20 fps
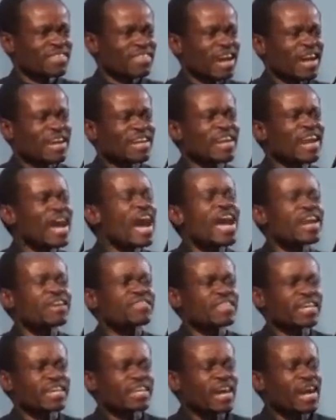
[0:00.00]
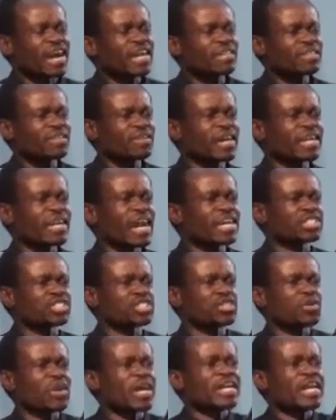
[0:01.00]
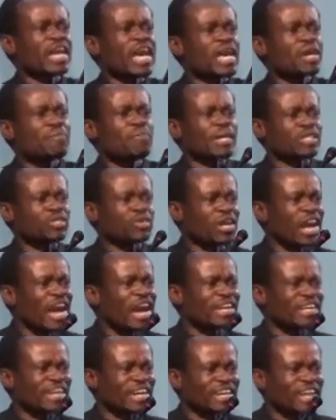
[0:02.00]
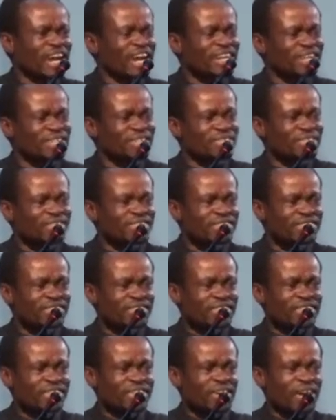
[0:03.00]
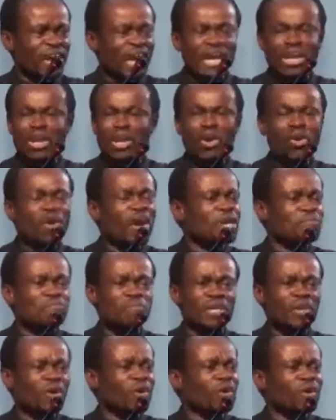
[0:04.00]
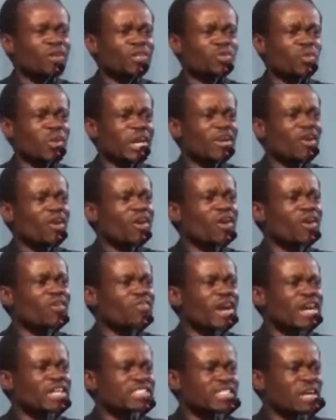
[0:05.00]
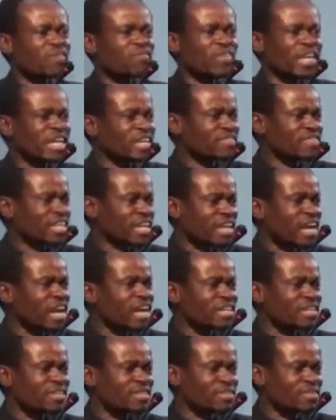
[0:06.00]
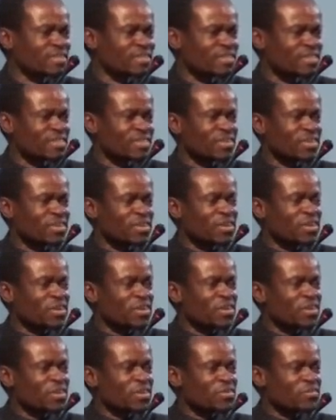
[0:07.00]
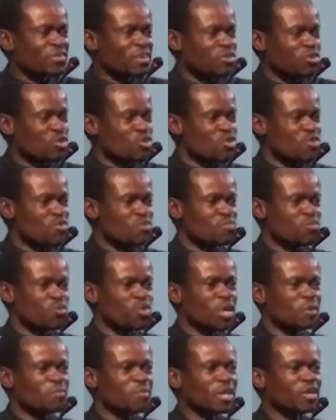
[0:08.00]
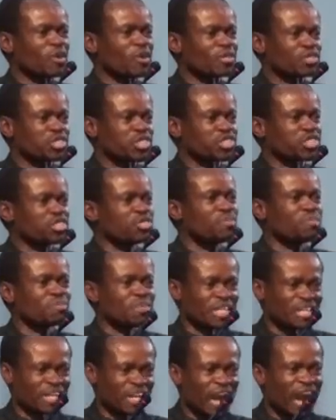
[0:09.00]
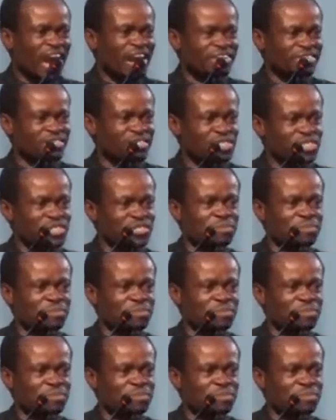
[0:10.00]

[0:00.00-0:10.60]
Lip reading: and light the candle and ask your neighbor to light a candle. And lo and behold, when all of us have lit the candle, the room will be consumed in light.